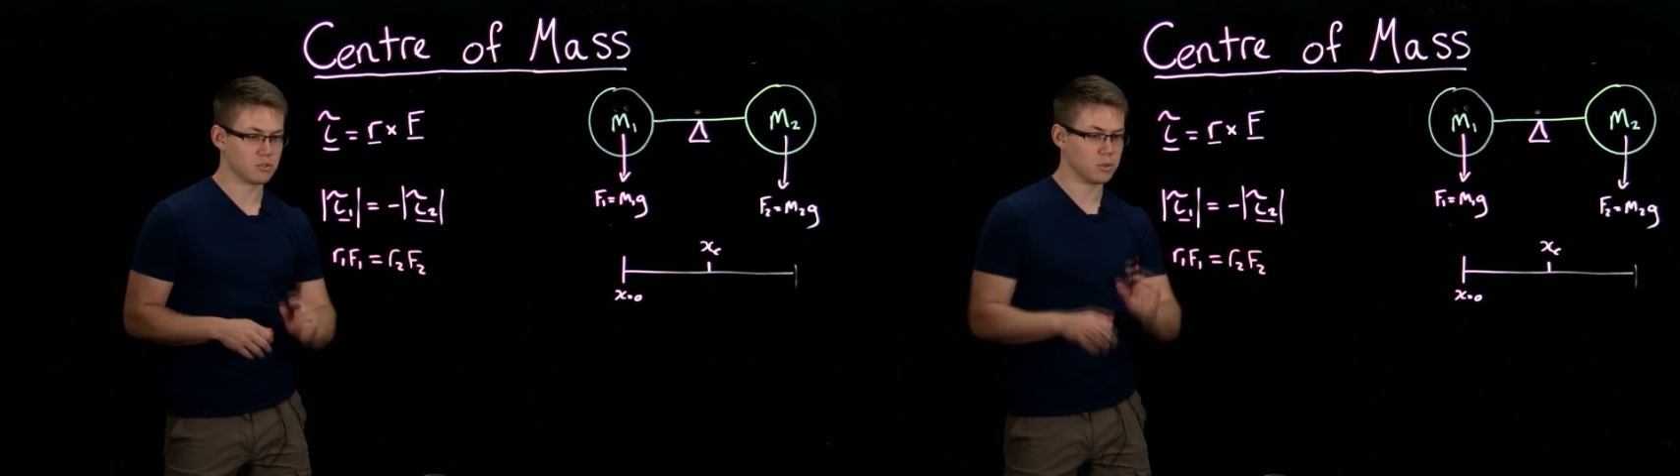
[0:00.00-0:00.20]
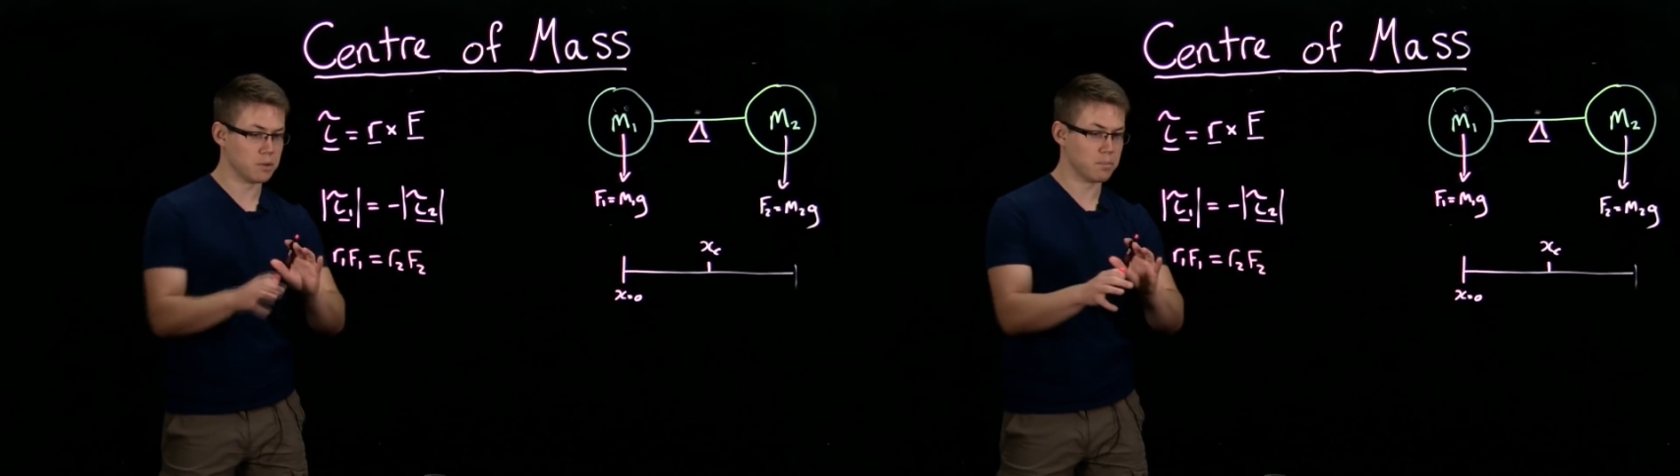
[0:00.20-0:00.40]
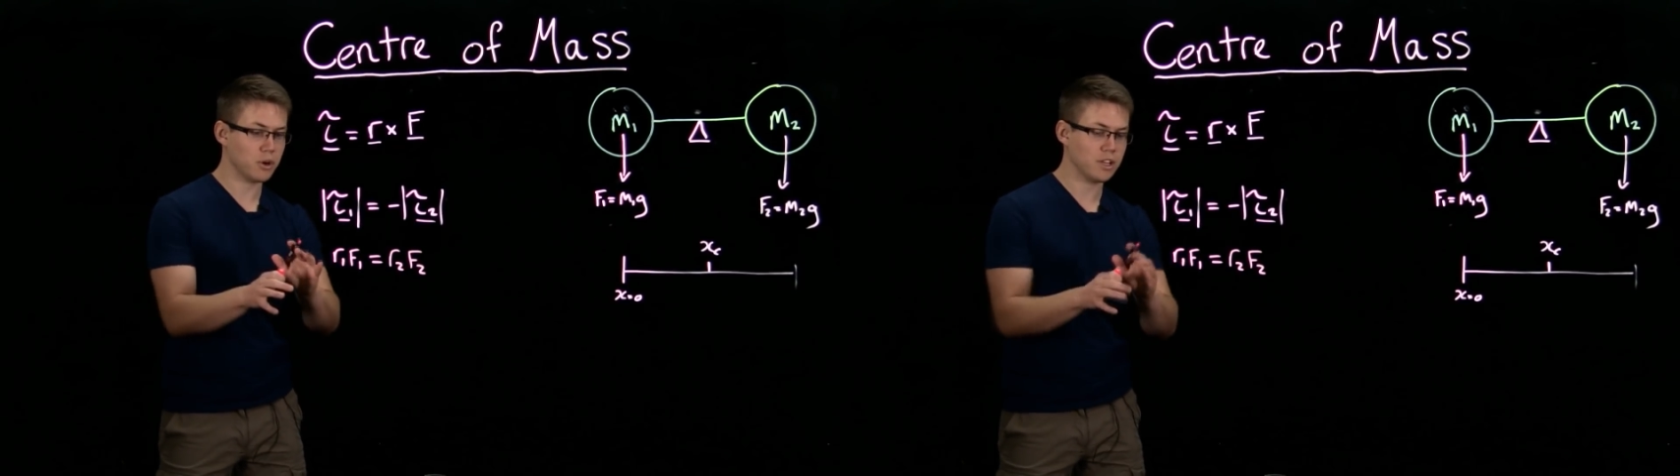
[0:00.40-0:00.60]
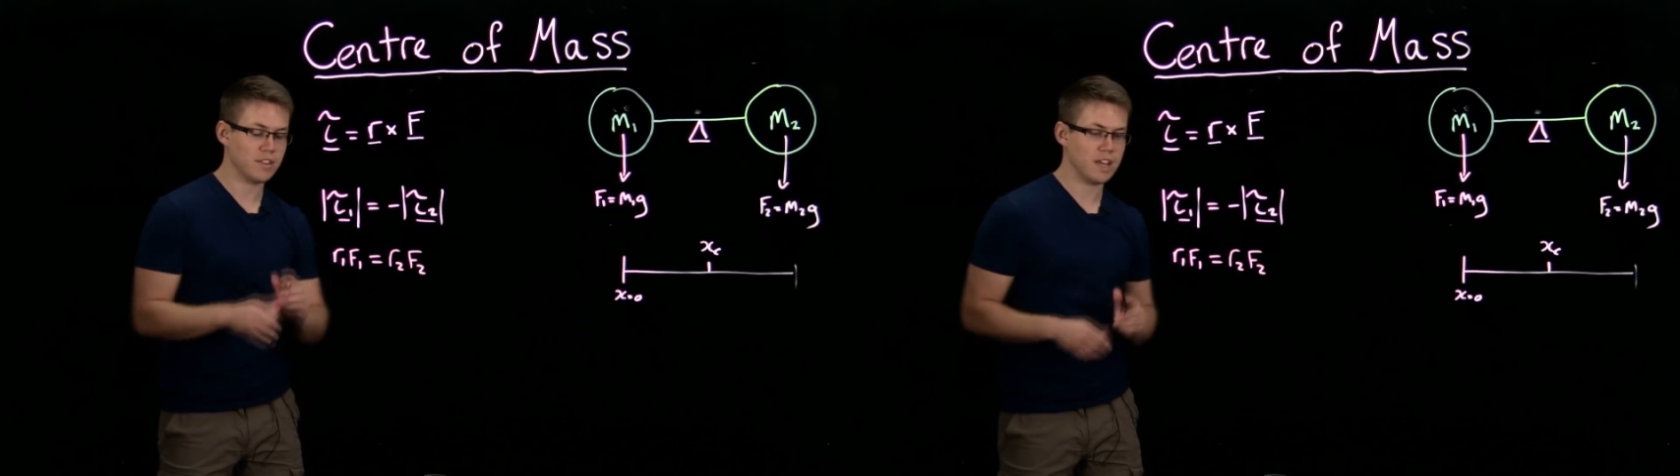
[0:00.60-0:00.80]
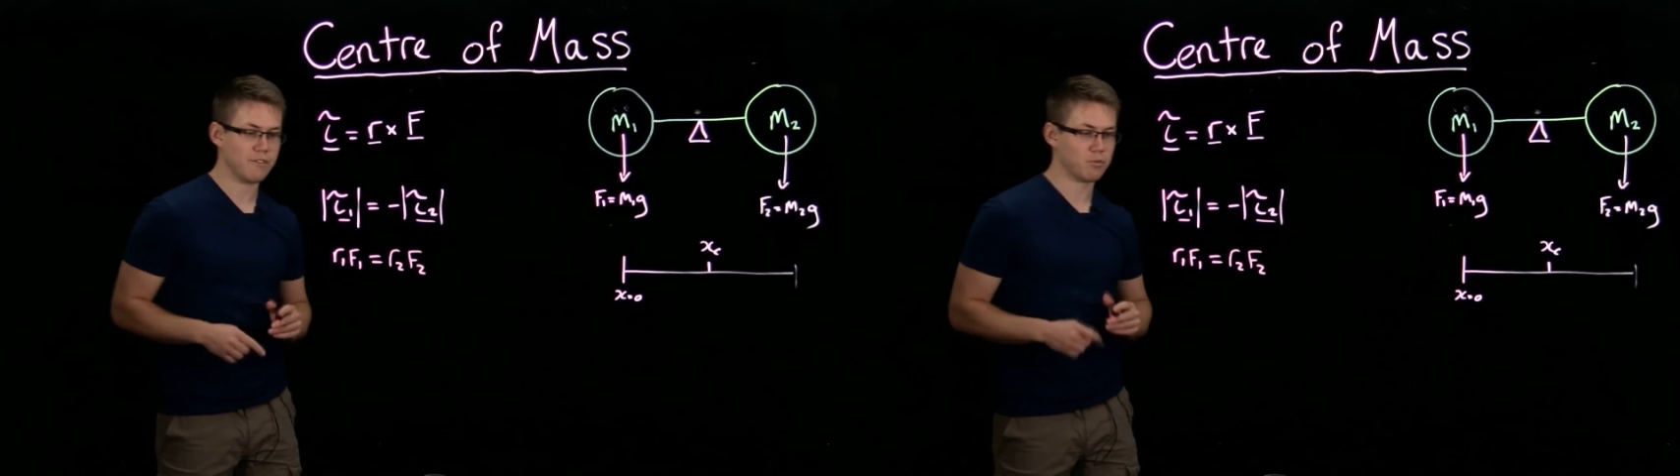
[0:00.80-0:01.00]
So we could put in
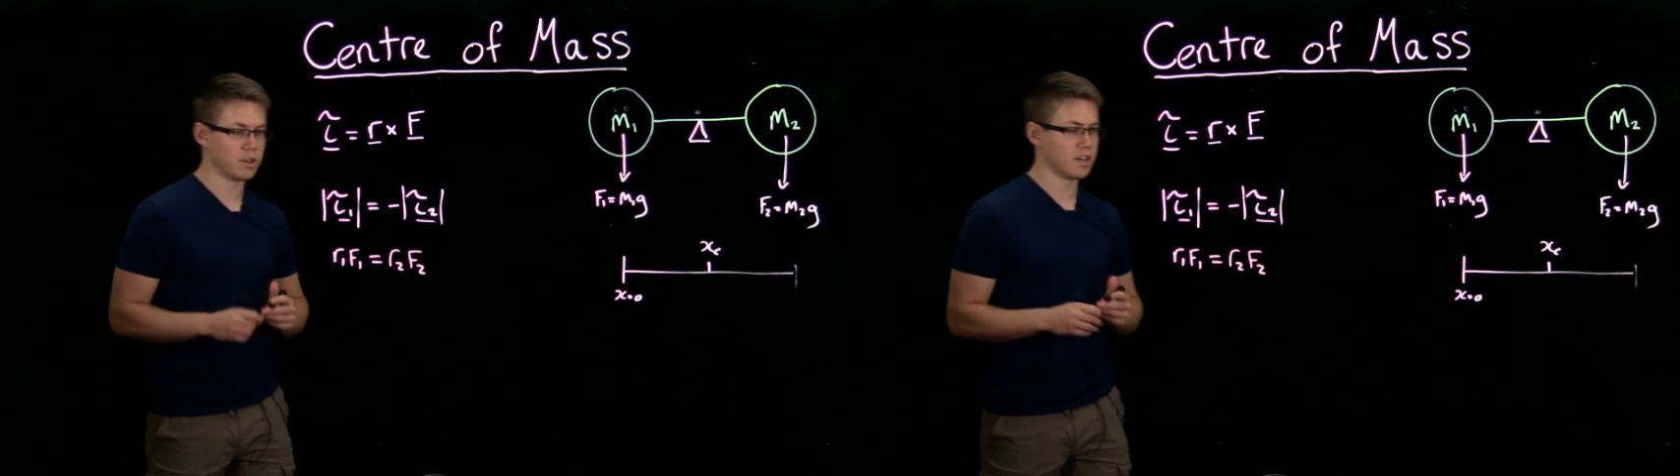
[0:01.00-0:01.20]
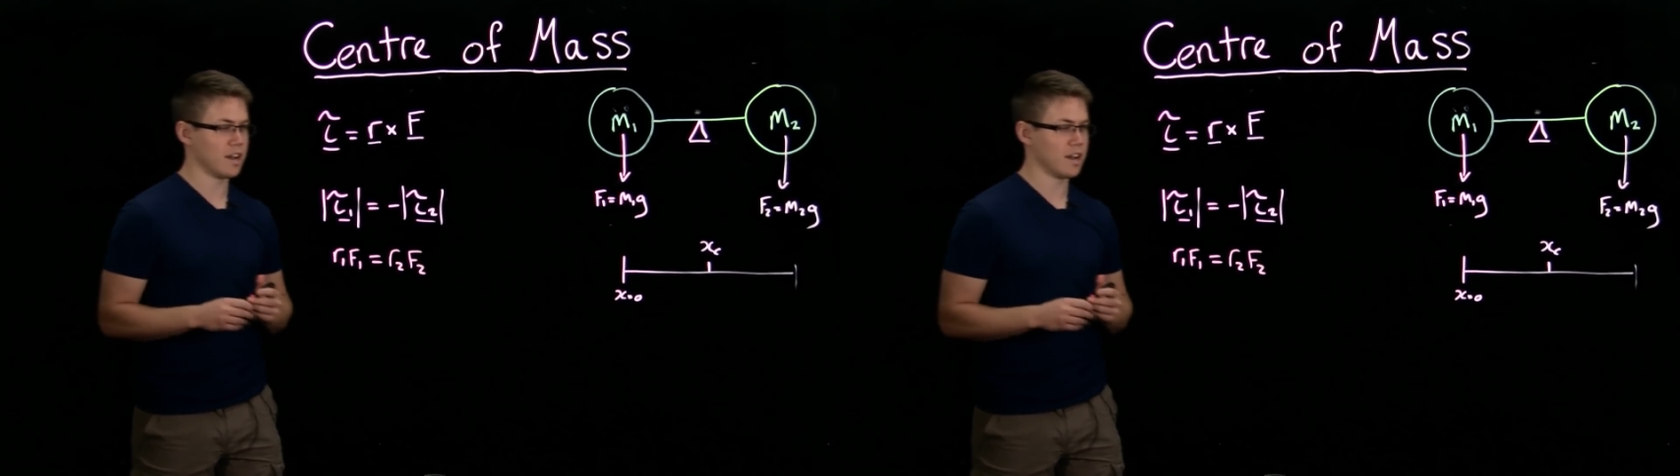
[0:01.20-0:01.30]
the f1 and